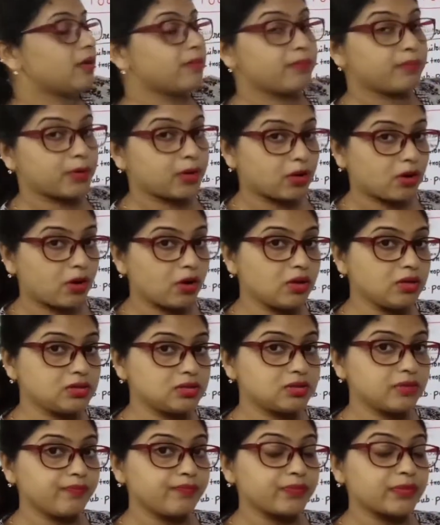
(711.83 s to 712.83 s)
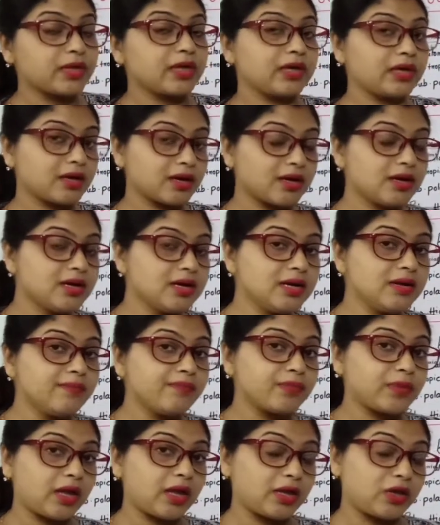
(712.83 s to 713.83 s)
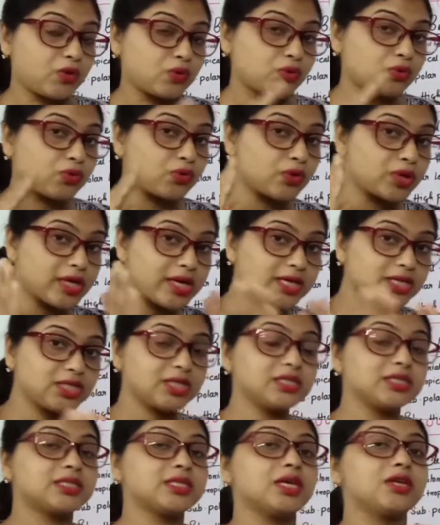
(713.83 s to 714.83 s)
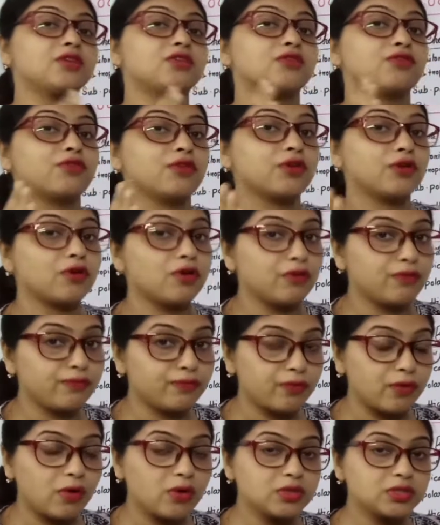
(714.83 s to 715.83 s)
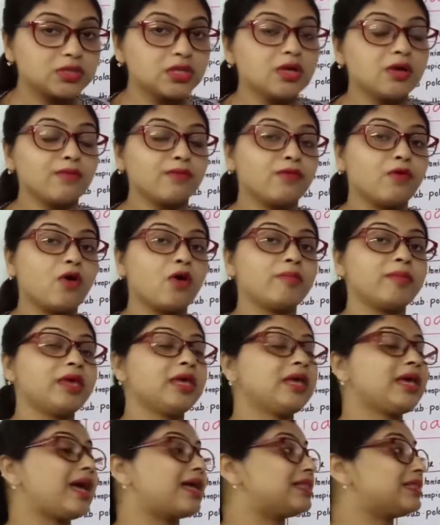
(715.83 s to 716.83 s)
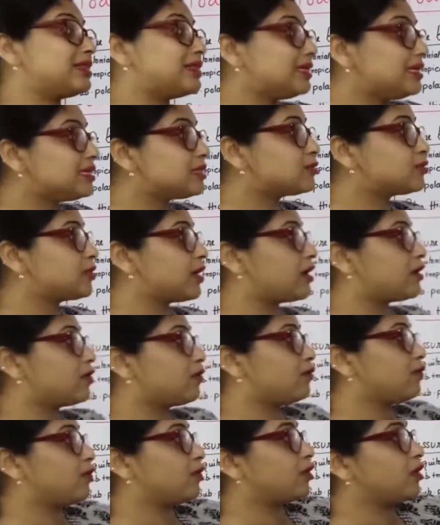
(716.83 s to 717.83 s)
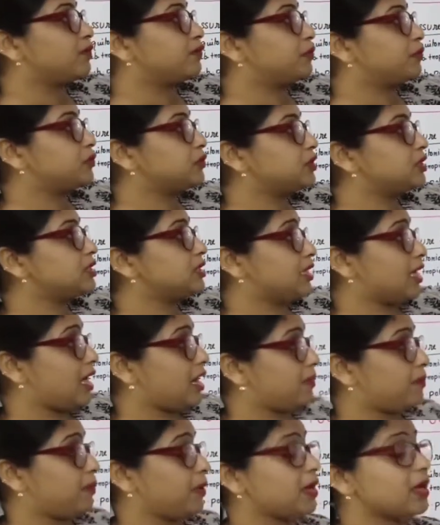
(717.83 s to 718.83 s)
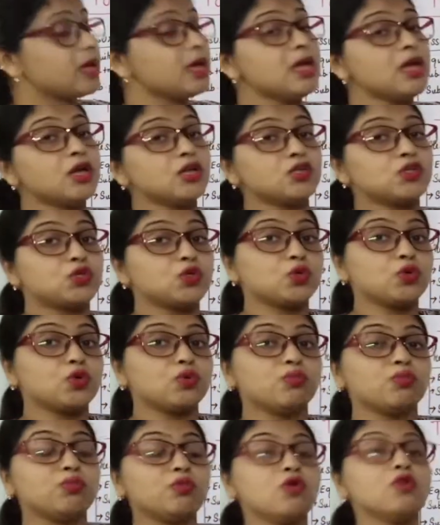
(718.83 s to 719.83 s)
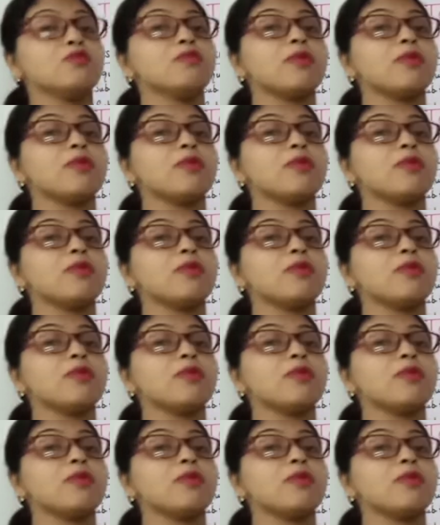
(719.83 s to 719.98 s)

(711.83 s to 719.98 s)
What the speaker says: because here due to rotation centrifugal force forming, and this centrifugal force is helping to move